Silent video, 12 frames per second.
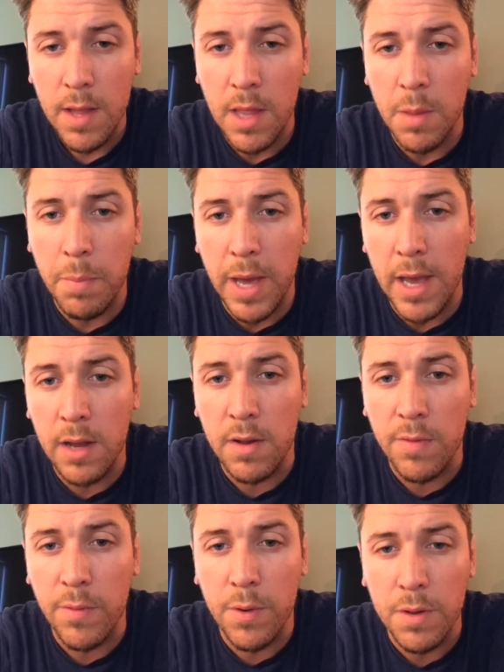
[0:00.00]
and the bag
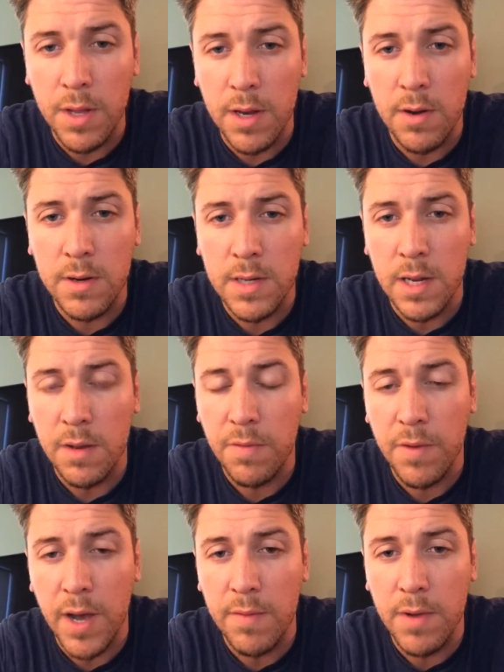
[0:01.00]
is 4 liters and it's
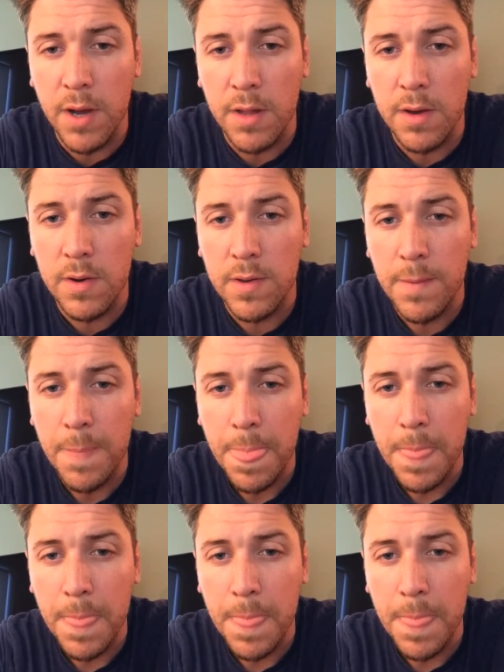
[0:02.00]
$5.